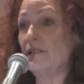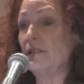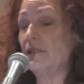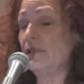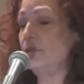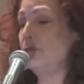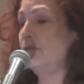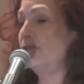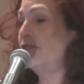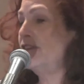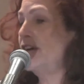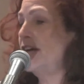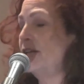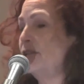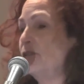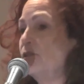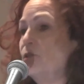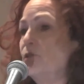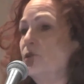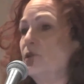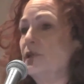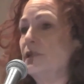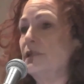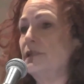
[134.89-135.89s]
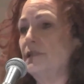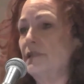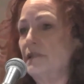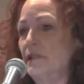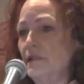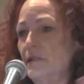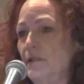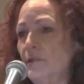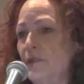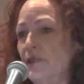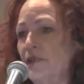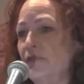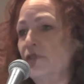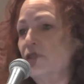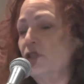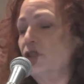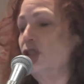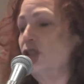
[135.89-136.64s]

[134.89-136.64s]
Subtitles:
a little factoids, a little bit of a